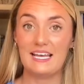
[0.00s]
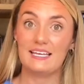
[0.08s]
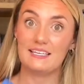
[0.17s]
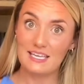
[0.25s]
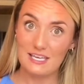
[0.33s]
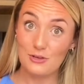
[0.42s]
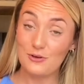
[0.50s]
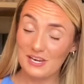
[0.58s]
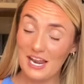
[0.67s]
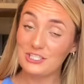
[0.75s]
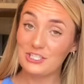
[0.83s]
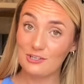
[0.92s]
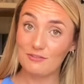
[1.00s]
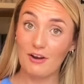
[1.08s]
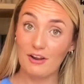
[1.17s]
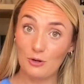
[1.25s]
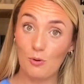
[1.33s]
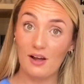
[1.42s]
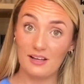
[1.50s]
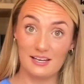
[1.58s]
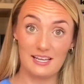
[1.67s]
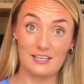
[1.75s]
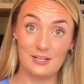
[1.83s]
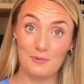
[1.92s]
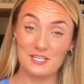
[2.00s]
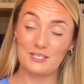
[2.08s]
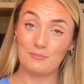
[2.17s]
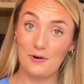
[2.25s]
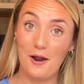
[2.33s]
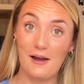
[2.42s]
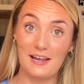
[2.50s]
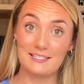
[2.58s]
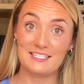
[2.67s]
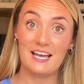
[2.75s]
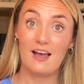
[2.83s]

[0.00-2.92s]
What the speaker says: You can actually do it very quietly and you'd be surprised.